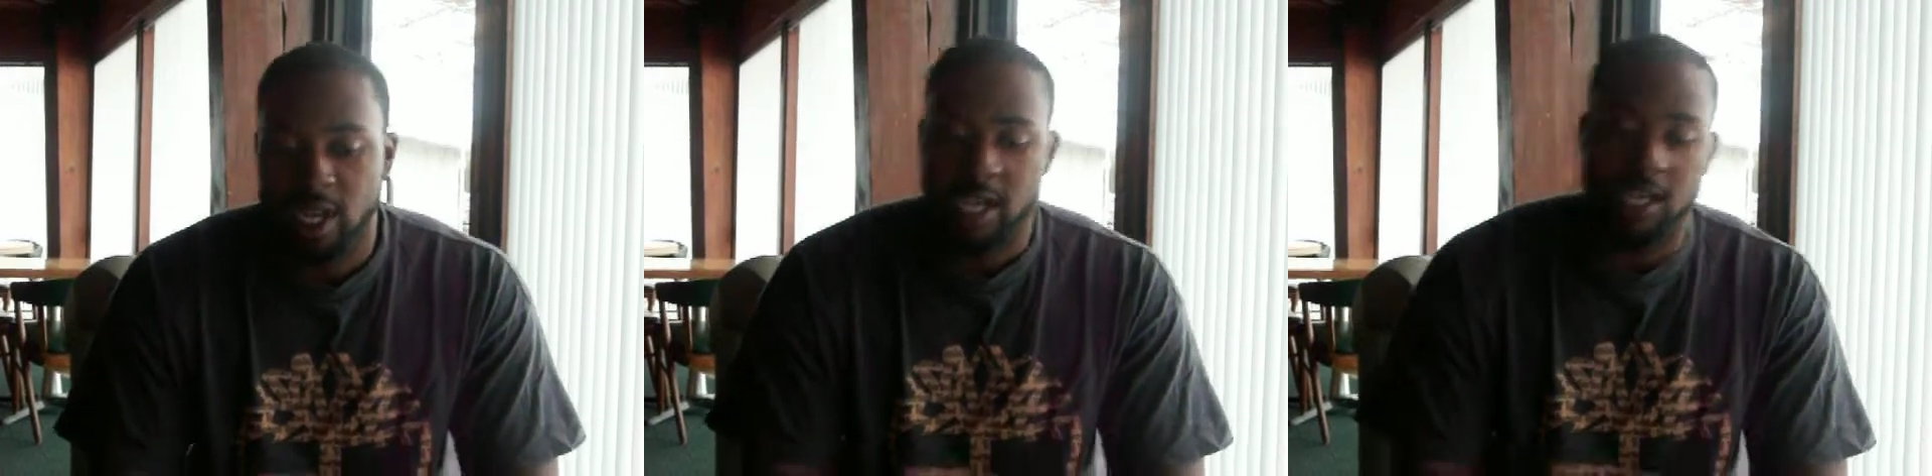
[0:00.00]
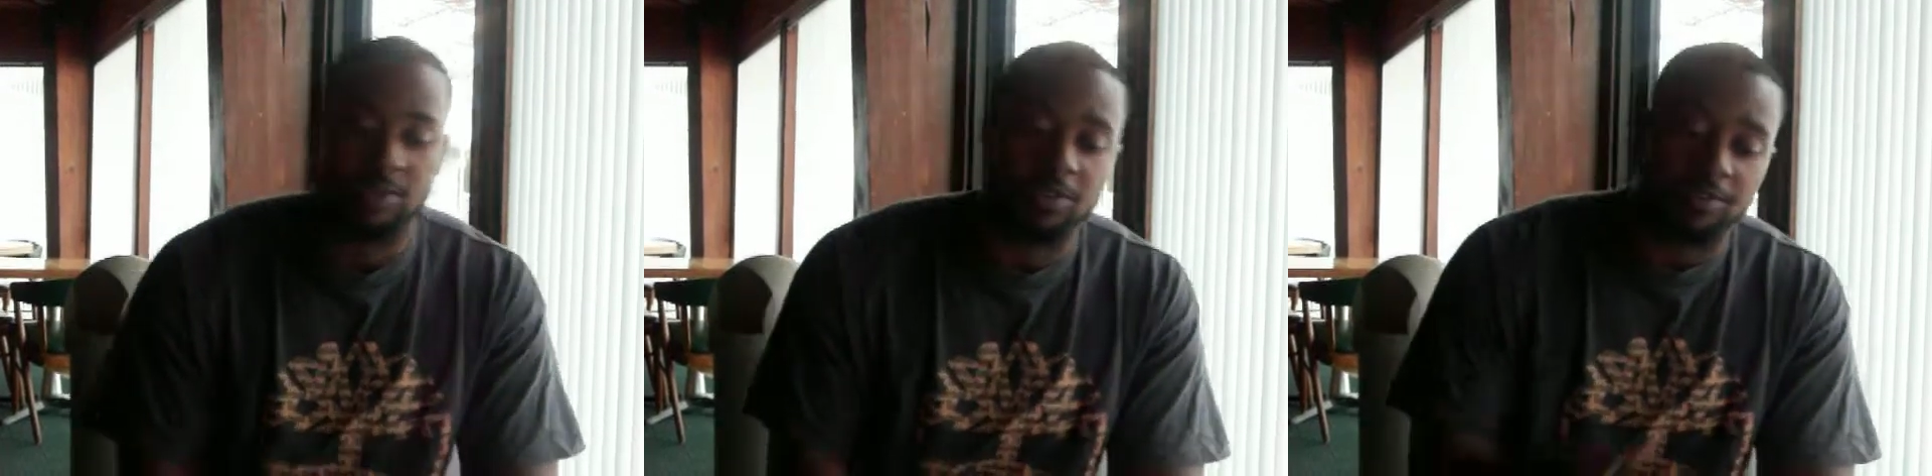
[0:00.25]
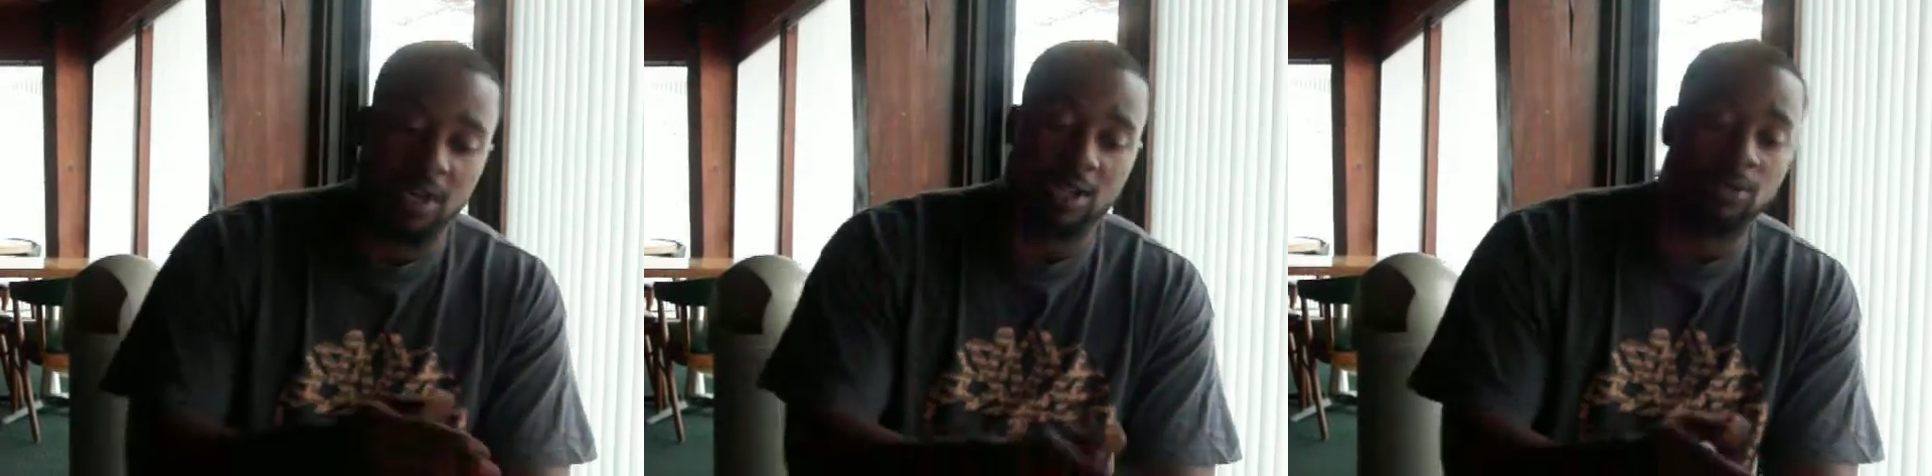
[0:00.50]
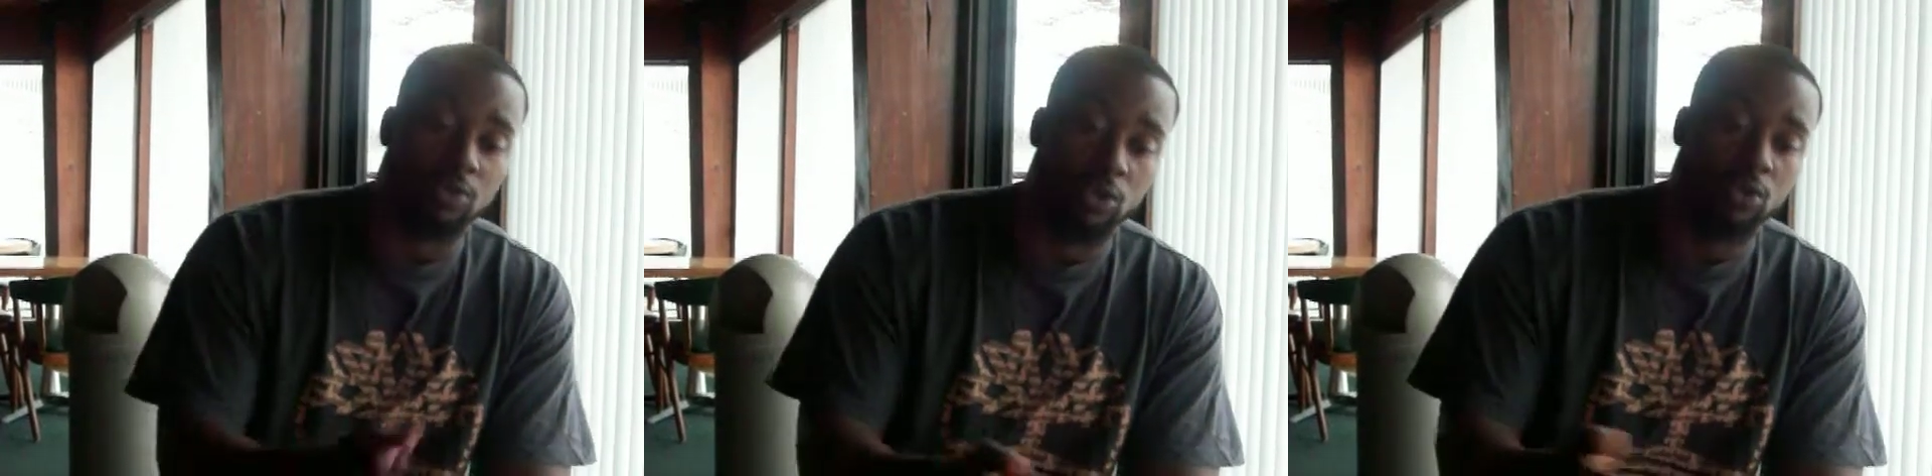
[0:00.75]
And if you
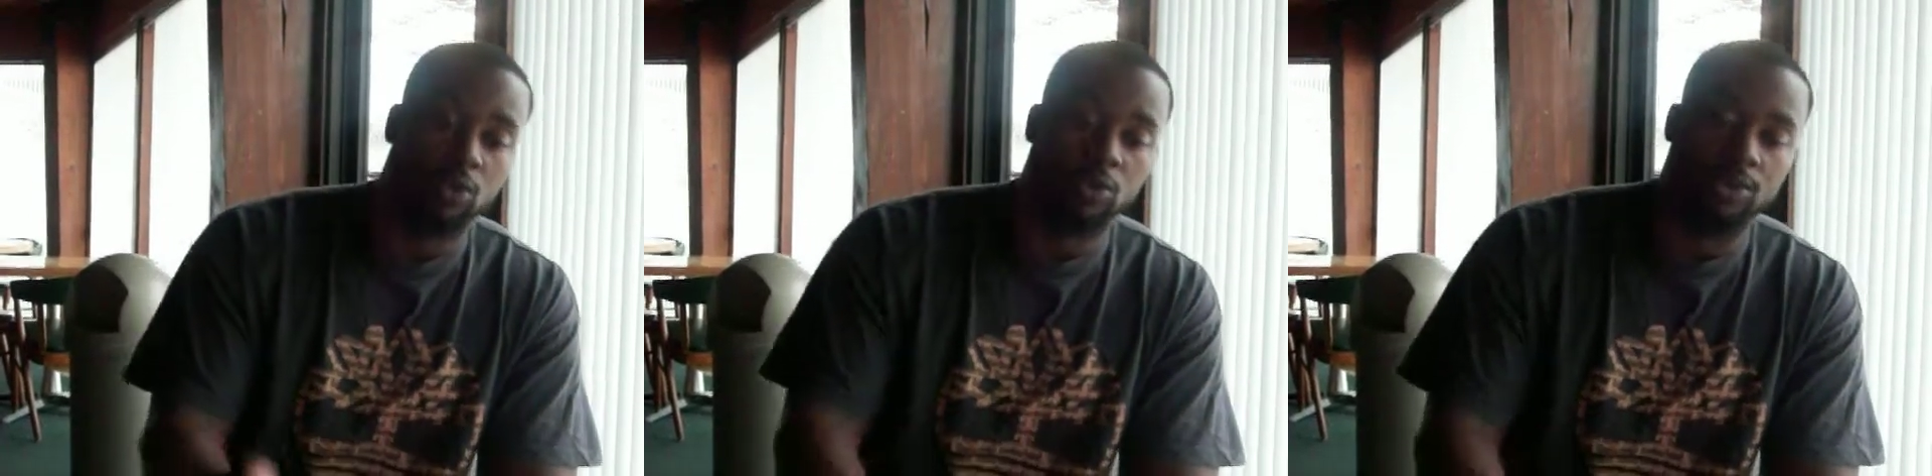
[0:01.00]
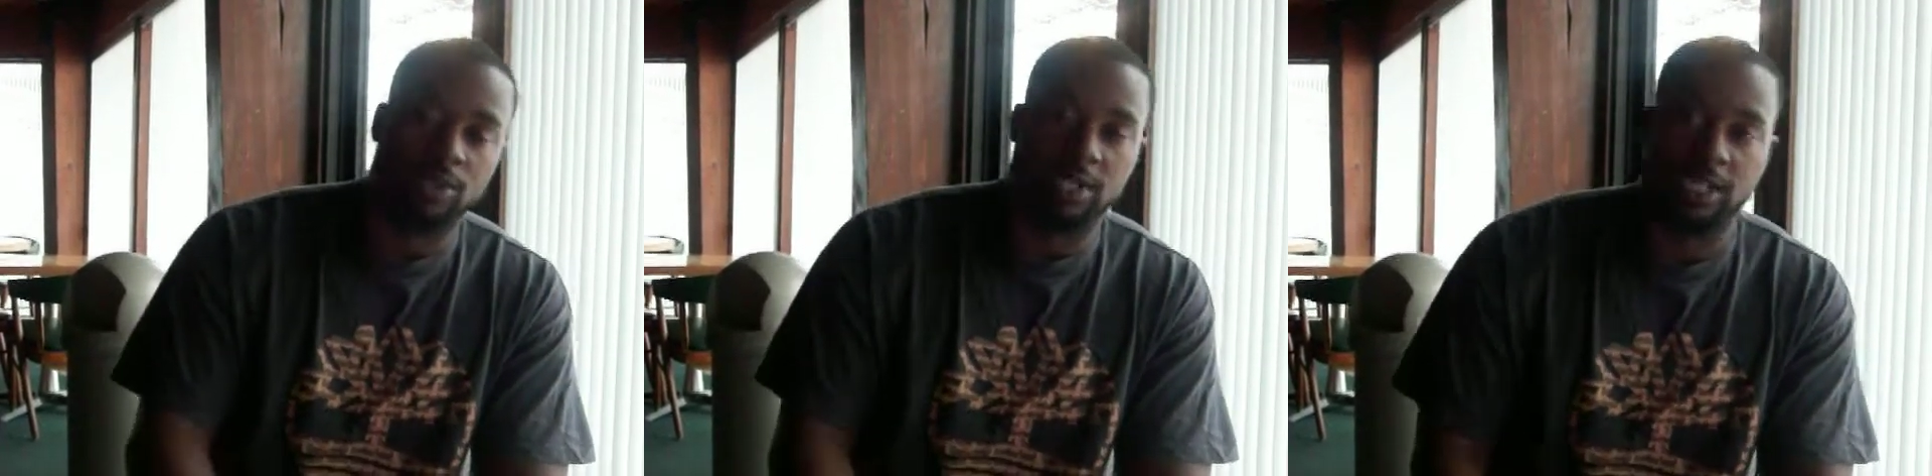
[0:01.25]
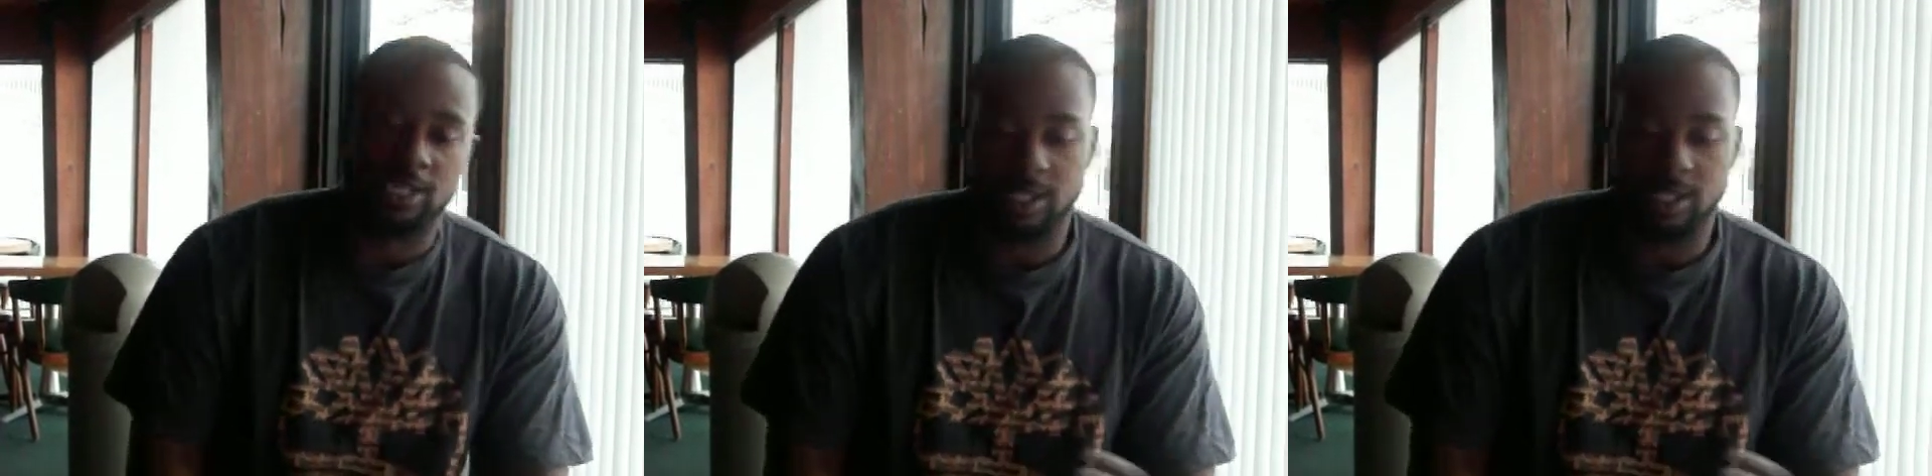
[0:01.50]
follow the rules that your